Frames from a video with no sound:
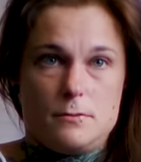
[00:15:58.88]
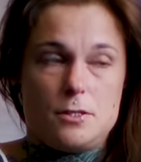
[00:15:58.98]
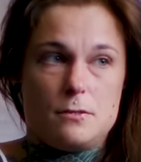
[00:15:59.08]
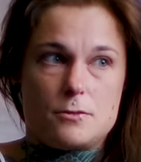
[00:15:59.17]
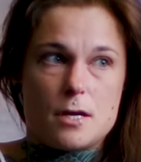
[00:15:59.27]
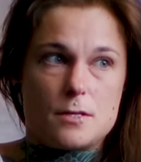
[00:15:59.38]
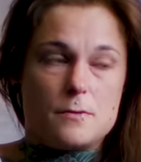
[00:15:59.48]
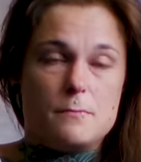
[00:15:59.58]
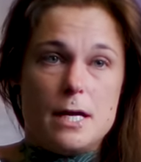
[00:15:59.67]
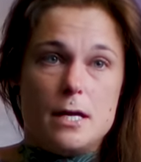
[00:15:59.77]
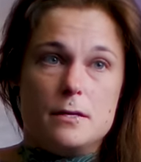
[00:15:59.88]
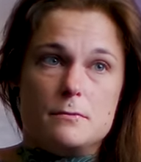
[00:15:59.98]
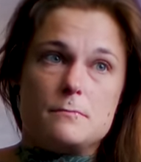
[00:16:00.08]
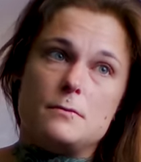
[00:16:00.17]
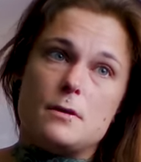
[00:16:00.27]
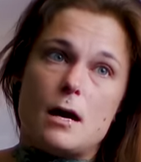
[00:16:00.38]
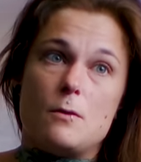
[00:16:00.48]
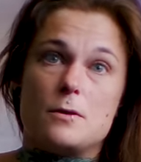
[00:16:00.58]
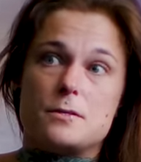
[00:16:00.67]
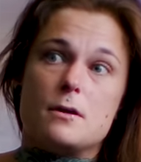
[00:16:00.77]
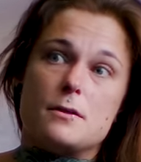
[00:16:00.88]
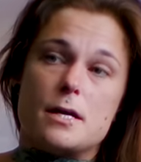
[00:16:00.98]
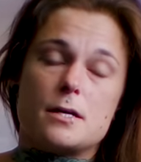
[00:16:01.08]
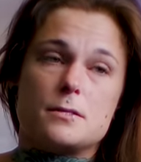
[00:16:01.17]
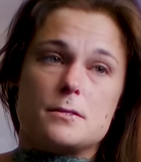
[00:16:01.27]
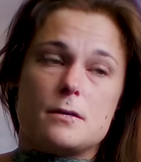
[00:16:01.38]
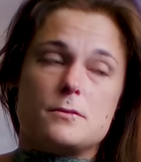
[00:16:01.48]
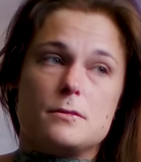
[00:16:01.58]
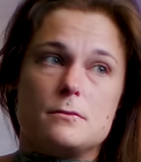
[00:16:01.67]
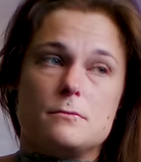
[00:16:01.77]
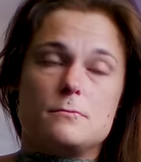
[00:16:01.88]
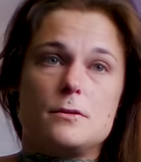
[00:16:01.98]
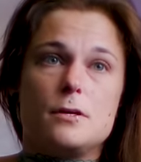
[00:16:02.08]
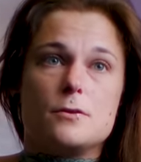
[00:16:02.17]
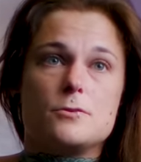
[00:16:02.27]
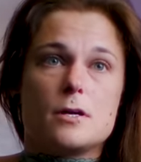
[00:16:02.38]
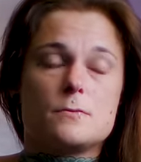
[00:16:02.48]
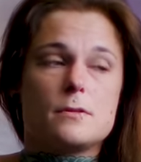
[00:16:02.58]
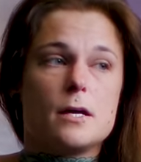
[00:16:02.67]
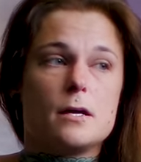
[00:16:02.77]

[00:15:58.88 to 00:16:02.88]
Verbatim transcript: doing drugs with me, and I wasn't all there because I was doing, you know, drugs with